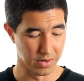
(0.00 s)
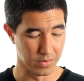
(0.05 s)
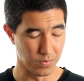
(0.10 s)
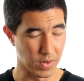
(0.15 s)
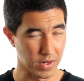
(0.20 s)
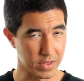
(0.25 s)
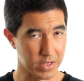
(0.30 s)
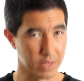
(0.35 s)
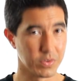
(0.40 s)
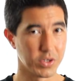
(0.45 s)

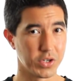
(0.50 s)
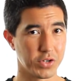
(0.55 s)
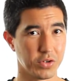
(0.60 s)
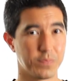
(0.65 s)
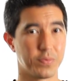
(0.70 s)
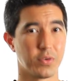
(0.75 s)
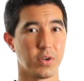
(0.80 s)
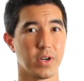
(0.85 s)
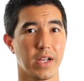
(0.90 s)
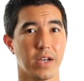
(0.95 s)
One thing we
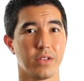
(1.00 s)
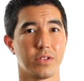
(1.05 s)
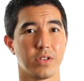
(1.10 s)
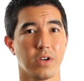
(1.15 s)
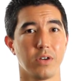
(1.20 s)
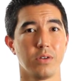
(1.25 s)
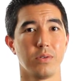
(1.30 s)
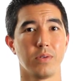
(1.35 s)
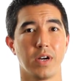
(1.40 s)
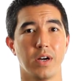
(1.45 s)
should point out
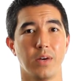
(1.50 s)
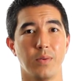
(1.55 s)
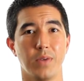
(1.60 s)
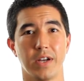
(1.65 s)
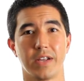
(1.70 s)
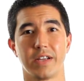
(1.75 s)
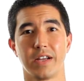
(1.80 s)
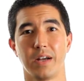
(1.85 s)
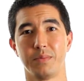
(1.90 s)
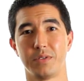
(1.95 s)
though,
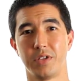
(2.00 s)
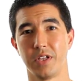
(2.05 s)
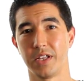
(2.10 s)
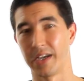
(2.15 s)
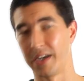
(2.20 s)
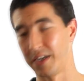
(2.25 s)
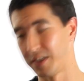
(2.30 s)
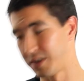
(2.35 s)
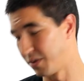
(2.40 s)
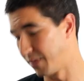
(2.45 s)
when it comes to the
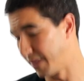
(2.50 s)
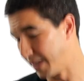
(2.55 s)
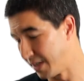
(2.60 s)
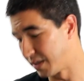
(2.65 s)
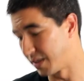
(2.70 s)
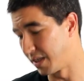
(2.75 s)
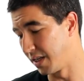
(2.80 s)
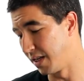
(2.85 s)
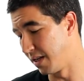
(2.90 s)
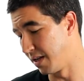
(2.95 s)
Acer,
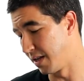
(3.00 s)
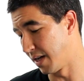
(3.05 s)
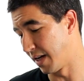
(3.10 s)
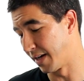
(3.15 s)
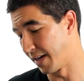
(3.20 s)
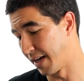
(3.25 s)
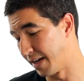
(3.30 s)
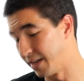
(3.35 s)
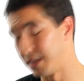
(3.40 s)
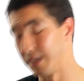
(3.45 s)
is the
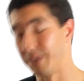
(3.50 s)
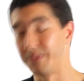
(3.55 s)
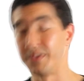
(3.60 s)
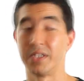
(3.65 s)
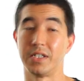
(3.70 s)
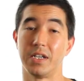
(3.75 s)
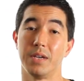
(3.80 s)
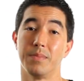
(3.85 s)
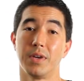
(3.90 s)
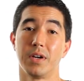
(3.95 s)
native
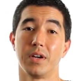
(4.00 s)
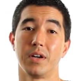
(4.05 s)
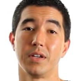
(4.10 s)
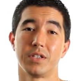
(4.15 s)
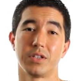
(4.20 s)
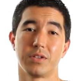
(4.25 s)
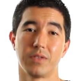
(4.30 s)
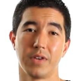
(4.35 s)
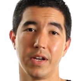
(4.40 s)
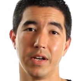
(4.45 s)
16:9
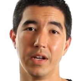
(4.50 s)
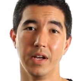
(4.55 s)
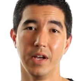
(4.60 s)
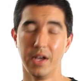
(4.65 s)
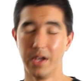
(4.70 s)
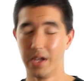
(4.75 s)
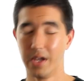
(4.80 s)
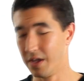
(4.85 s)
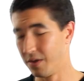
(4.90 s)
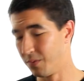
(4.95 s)
screen.
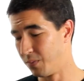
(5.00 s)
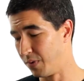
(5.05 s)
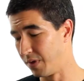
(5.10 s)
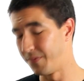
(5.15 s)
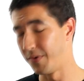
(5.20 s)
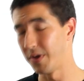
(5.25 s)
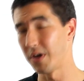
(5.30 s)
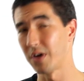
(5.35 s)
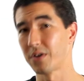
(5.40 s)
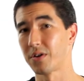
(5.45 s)

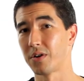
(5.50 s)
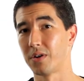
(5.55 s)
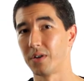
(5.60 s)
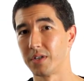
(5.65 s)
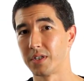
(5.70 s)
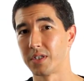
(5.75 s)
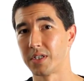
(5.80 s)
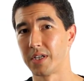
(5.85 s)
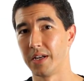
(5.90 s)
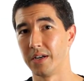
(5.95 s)
With video
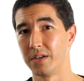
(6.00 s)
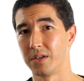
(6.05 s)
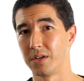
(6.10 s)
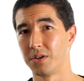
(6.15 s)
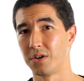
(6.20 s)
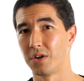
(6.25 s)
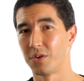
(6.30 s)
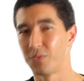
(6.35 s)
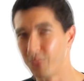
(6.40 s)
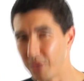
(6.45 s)
content
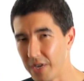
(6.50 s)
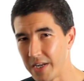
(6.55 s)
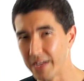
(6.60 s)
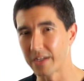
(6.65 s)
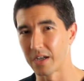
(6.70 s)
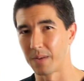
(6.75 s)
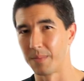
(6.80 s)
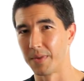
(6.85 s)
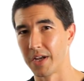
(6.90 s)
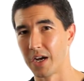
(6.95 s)
not really
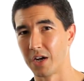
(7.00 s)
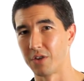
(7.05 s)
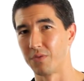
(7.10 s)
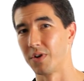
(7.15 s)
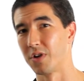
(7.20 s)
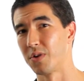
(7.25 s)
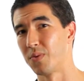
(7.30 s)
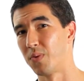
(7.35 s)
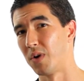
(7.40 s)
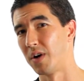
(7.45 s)
coming out or
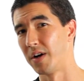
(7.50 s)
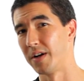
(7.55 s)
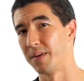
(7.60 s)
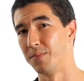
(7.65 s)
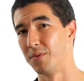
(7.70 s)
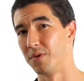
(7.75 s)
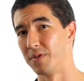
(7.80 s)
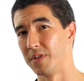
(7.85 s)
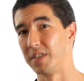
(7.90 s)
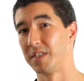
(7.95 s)
required
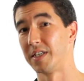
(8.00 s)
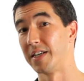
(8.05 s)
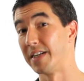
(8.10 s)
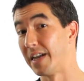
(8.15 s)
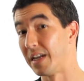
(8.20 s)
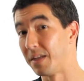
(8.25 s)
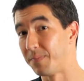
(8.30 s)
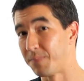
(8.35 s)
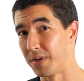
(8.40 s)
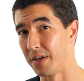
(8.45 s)
more than
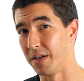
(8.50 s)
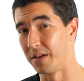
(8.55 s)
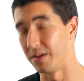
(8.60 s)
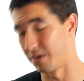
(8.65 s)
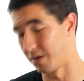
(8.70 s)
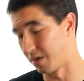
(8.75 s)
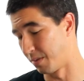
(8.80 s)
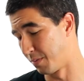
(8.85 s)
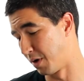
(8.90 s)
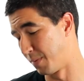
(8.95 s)
1080p
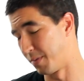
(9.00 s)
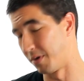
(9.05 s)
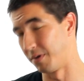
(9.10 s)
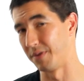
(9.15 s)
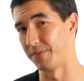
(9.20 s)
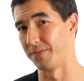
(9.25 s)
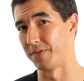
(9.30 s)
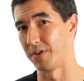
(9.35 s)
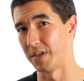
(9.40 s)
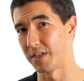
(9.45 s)
on a mobile
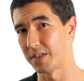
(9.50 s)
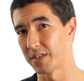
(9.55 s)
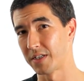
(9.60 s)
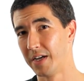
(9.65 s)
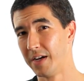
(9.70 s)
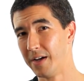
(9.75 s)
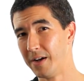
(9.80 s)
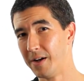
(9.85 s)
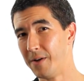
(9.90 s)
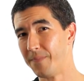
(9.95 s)

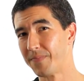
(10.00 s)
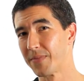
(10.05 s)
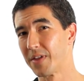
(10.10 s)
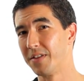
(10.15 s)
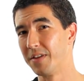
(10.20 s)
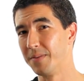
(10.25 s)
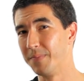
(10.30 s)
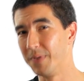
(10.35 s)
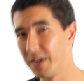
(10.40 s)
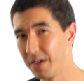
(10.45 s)
device,
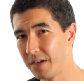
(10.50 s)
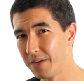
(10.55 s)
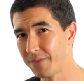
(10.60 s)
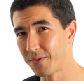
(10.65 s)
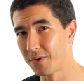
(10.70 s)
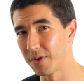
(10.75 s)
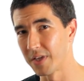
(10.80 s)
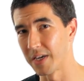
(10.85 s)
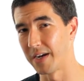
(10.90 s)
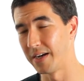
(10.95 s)
the ability
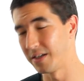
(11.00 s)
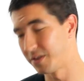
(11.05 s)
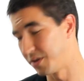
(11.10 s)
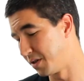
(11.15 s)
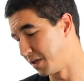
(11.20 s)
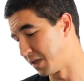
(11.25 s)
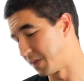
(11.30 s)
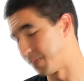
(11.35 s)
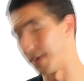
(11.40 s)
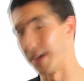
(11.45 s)
for the Acer to
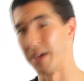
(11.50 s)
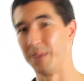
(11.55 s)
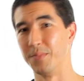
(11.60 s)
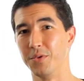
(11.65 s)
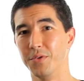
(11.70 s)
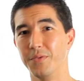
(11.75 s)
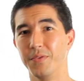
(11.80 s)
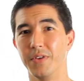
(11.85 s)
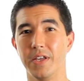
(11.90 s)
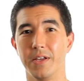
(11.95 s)
display a
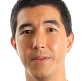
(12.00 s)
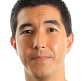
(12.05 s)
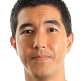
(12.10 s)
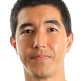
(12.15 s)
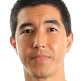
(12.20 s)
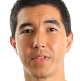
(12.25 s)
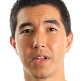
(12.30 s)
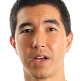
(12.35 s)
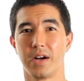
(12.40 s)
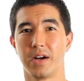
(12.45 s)
movie
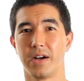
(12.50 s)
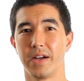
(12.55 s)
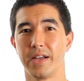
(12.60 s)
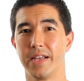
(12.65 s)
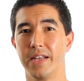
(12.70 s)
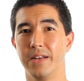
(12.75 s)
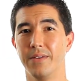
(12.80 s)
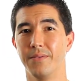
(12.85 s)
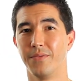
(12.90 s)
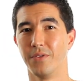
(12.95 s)

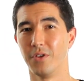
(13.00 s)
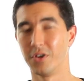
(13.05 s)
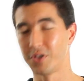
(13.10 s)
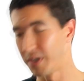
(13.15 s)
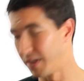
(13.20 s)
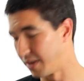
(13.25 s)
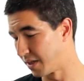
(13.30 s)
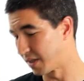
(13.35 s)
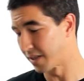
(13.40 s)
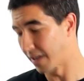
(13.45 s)
in virtually the